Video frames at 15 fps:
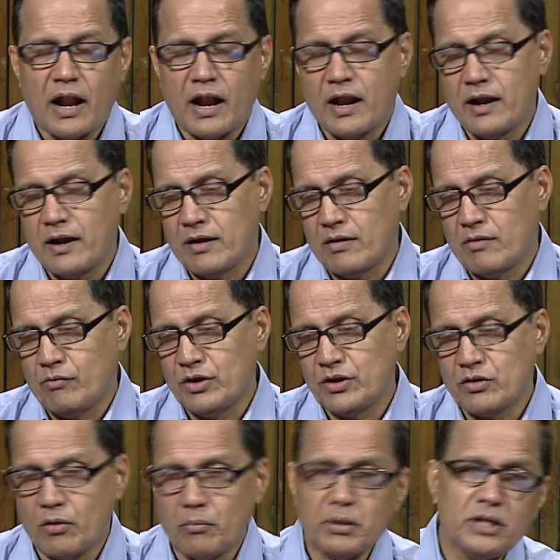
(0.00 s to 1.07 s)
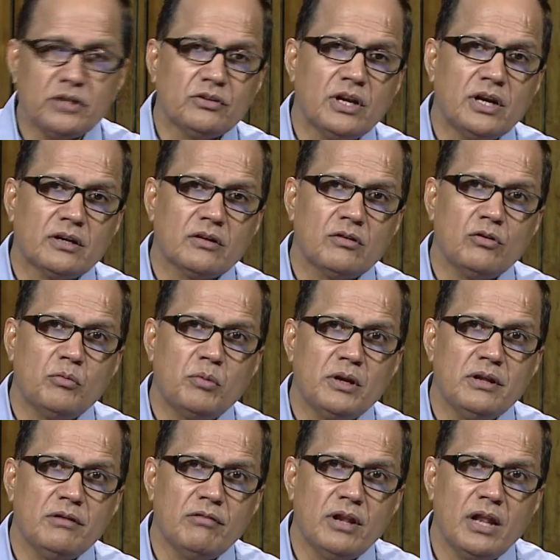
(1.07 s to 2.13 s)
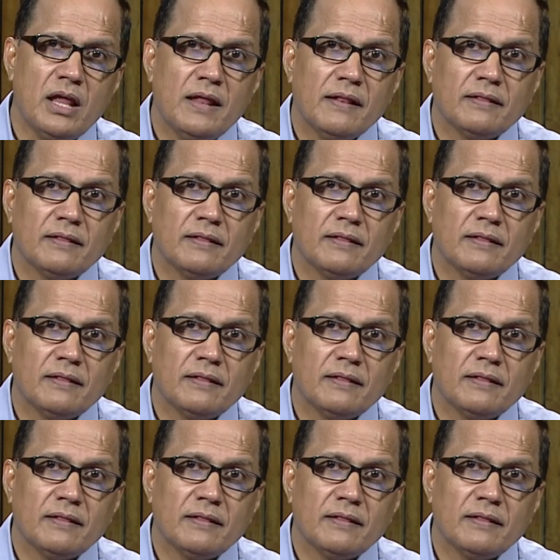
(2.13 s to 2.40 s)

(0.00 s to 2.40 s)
and when competition at global level,